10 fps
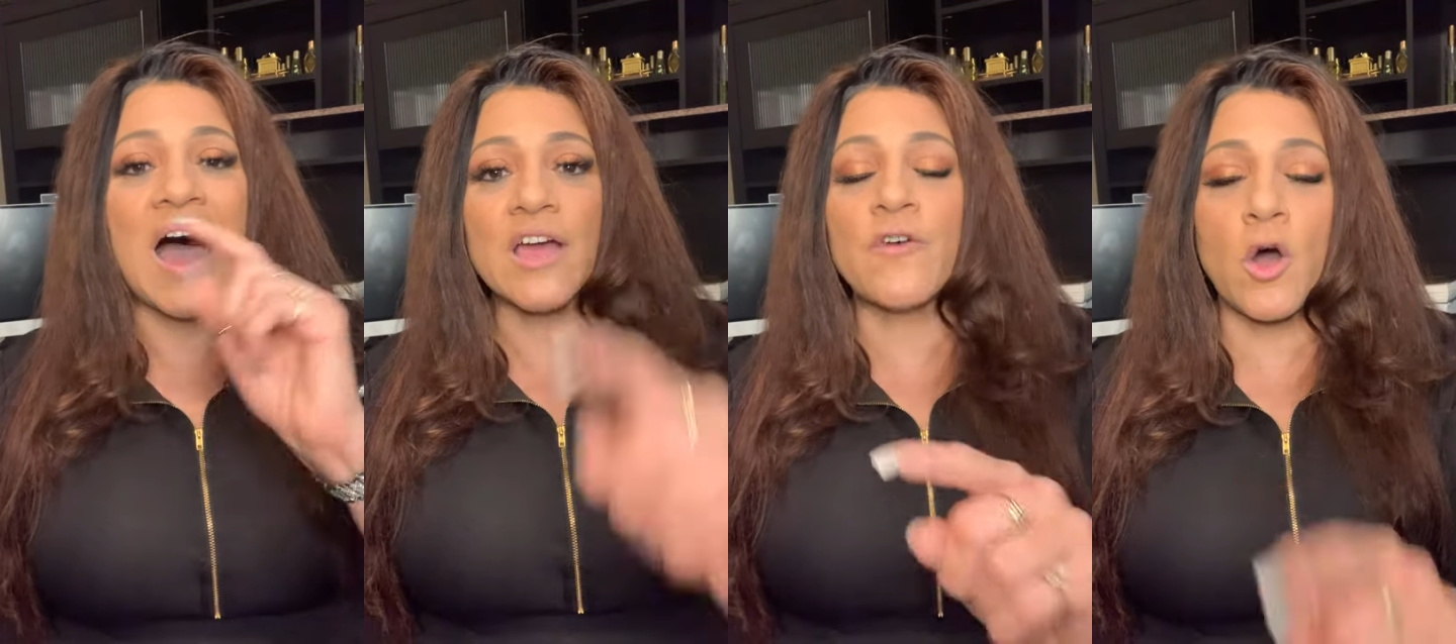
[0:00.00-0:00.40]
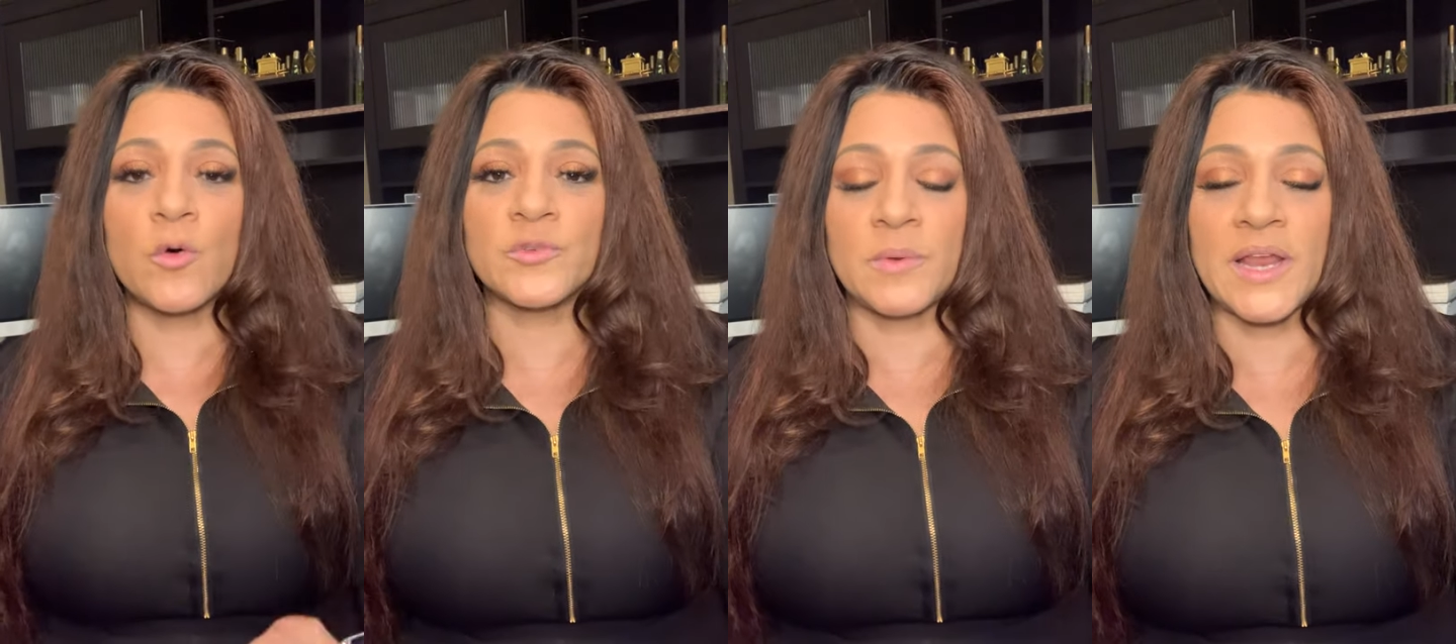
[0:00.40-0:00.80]
I've
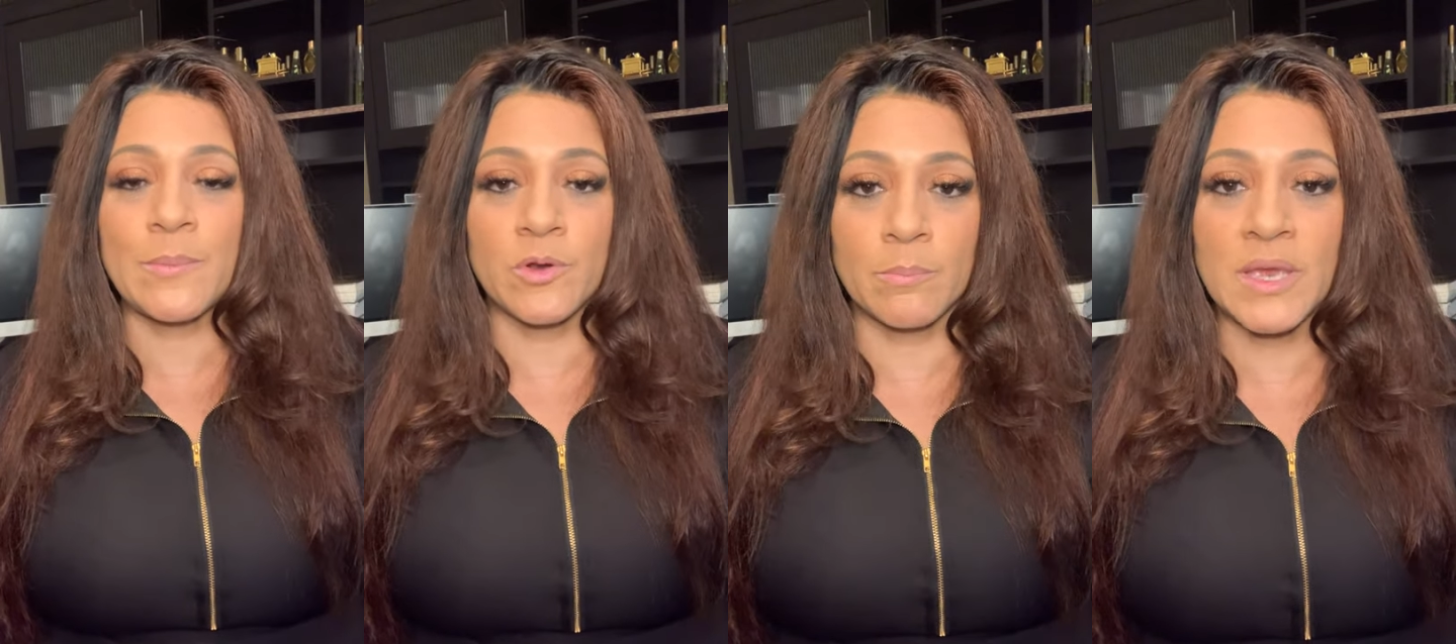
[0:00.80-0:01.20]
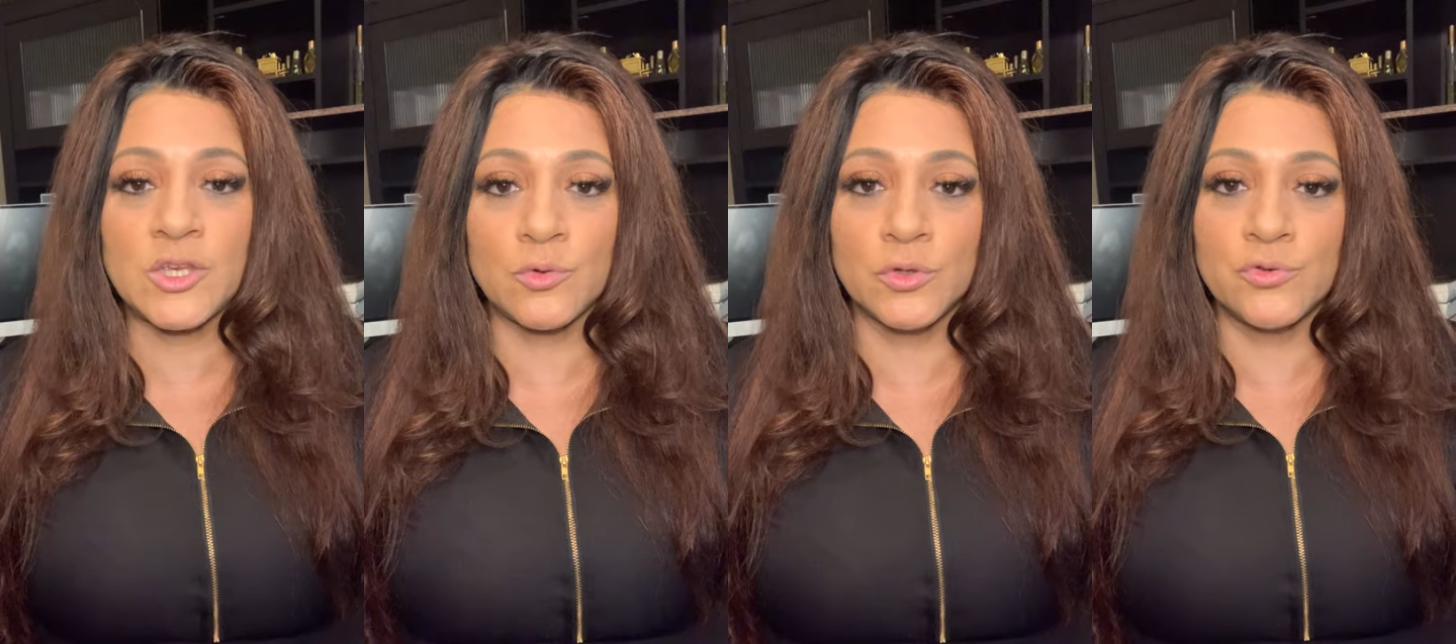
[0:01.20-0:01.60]
always been able to
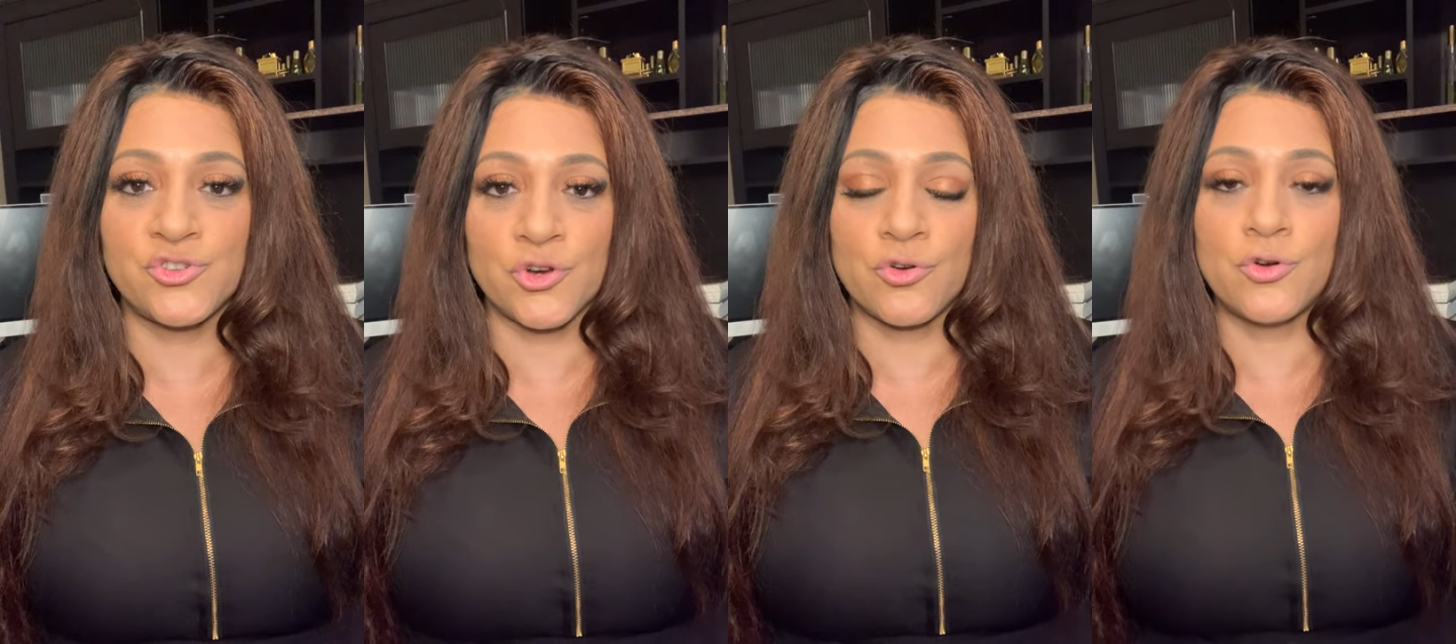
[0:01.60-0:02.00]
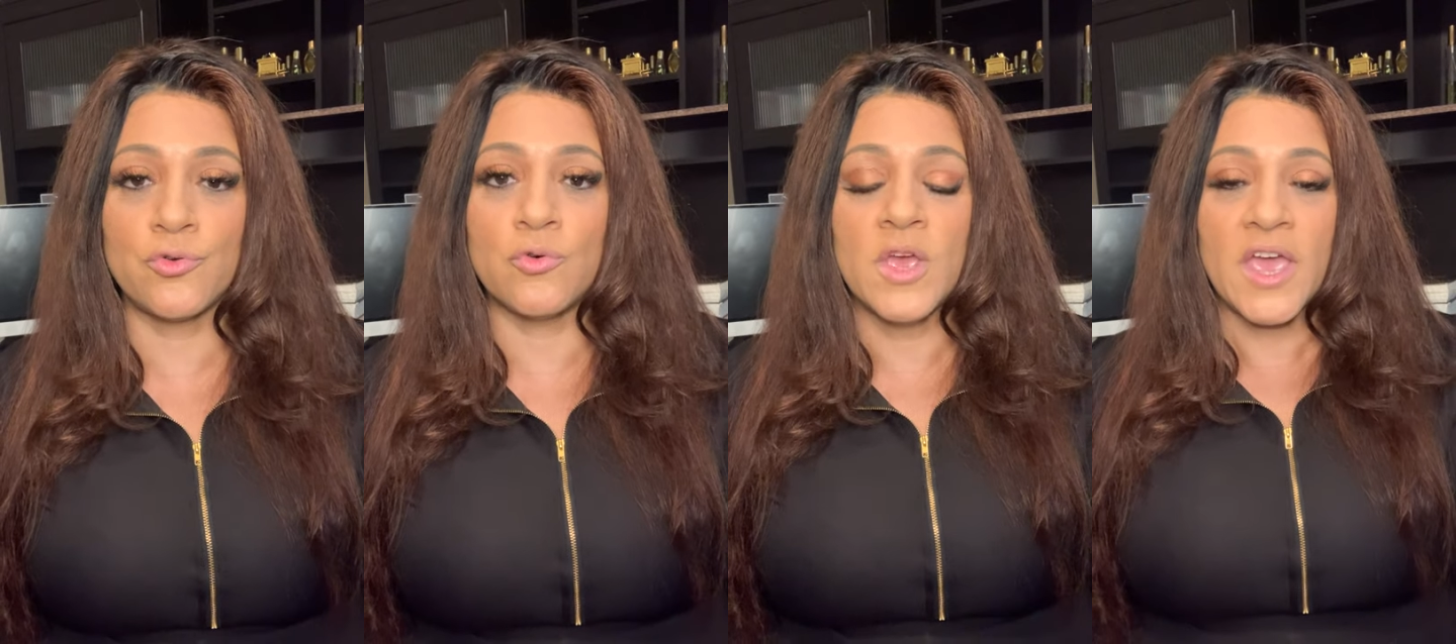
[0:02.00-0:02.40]
make you lose your
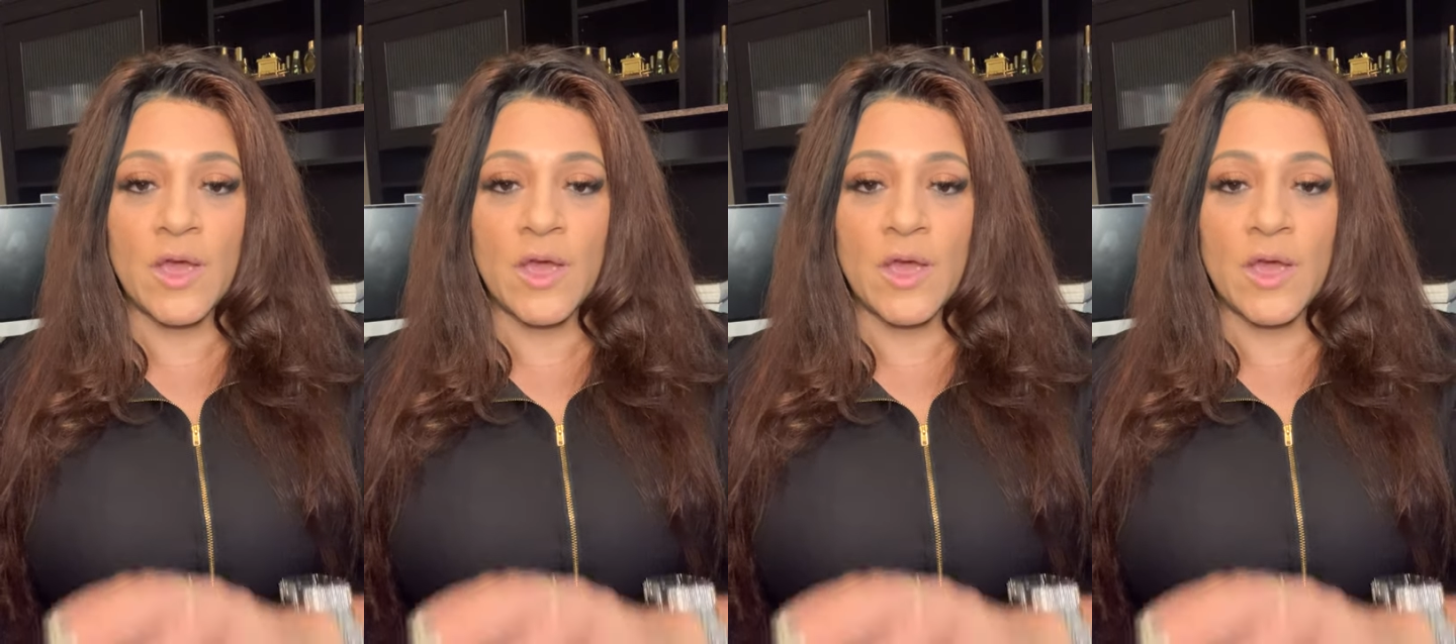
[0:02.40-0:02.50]
cool.